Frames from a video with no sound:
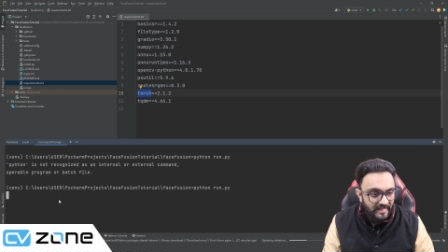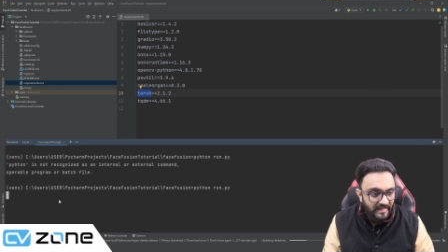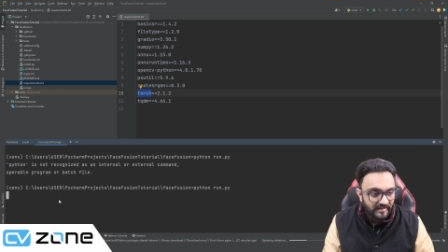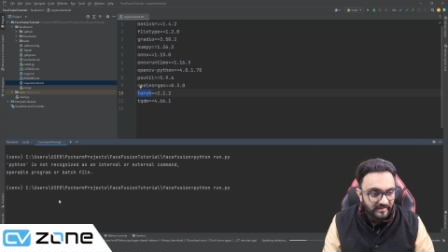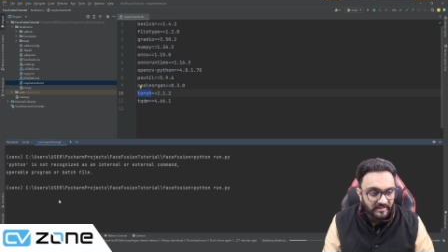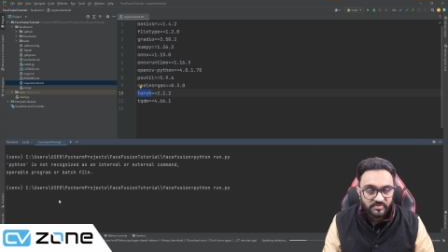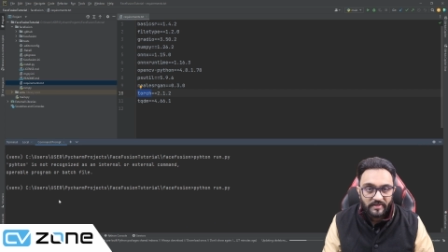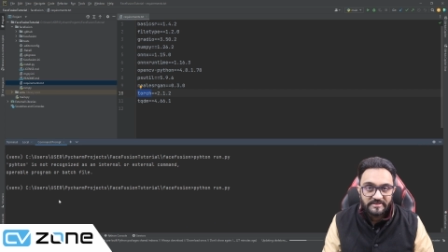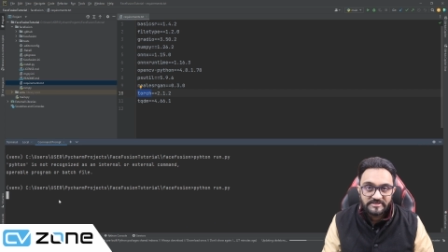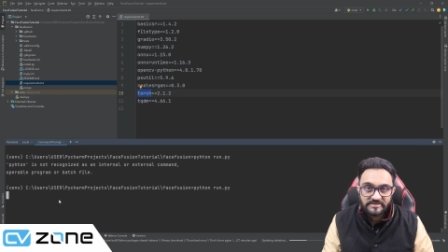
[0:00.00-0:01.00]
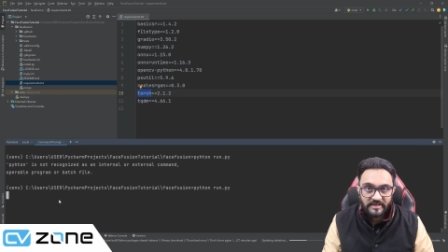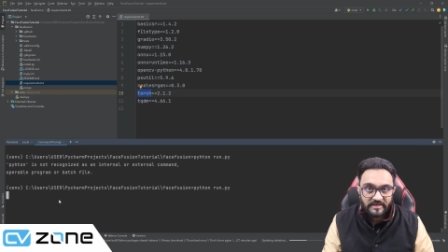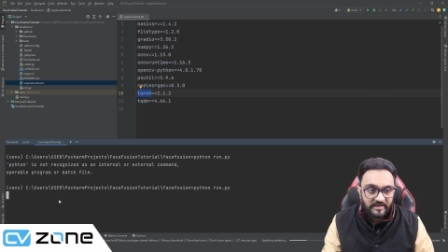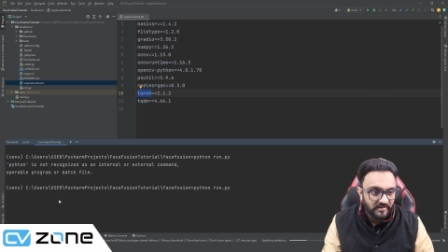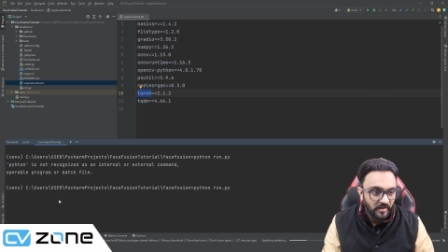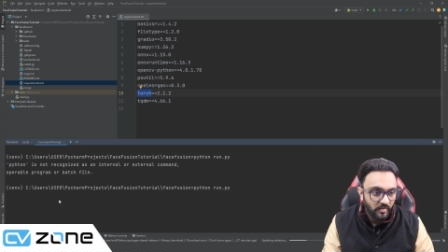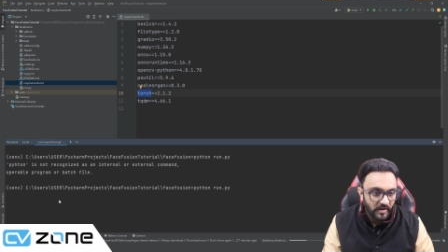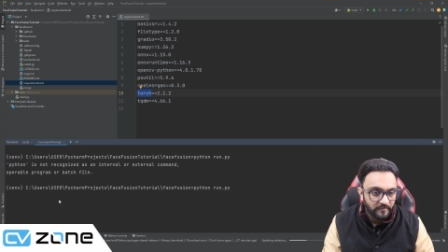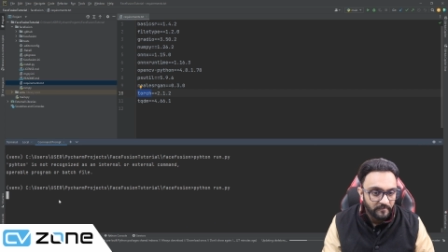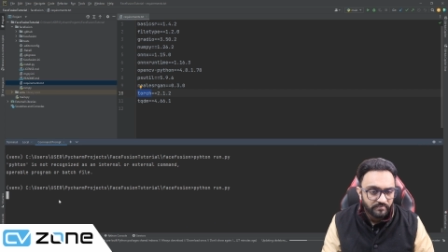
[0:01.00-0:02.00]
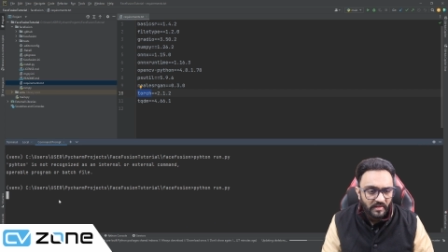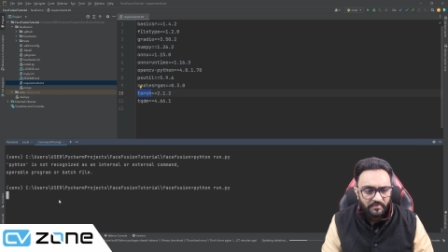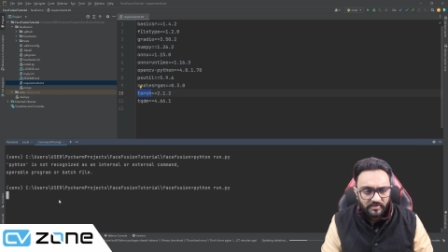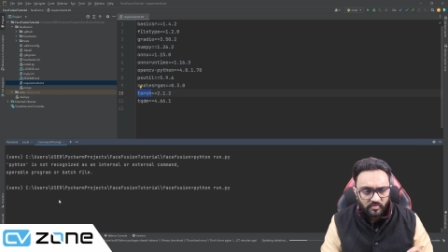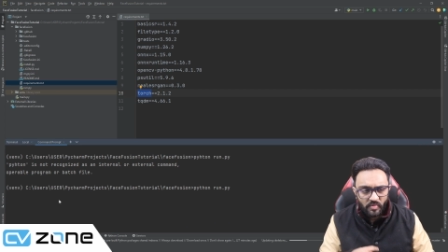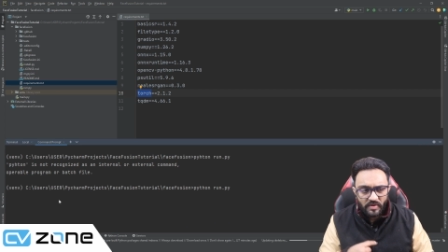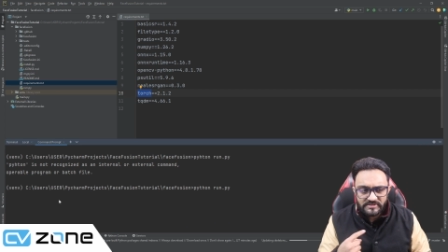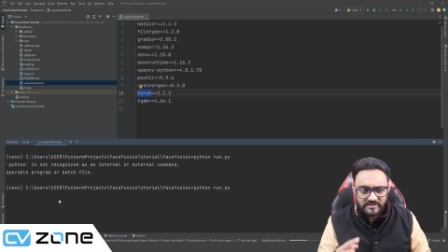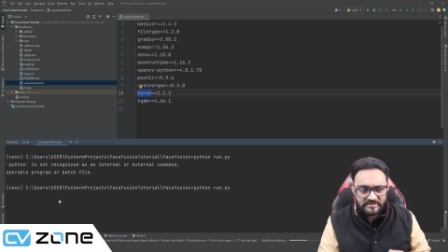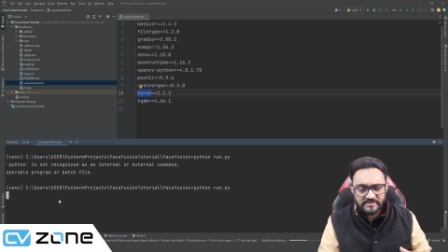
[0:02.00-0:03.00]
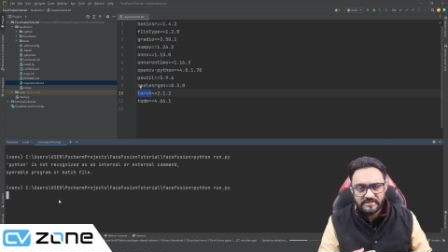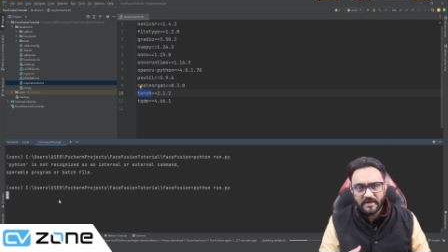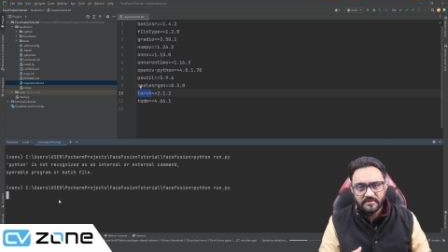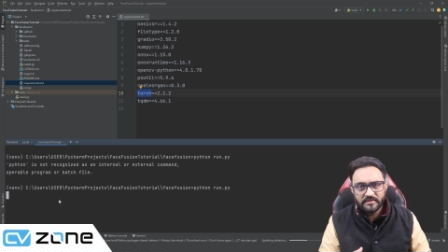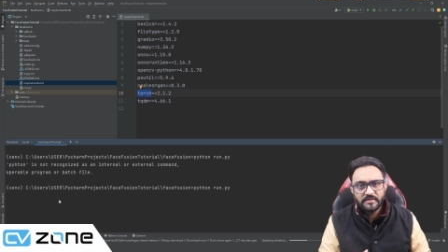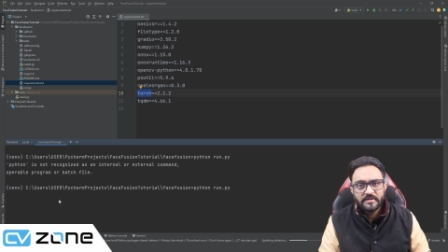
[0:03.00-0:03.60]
and that's why it's taking a while. But once it's done,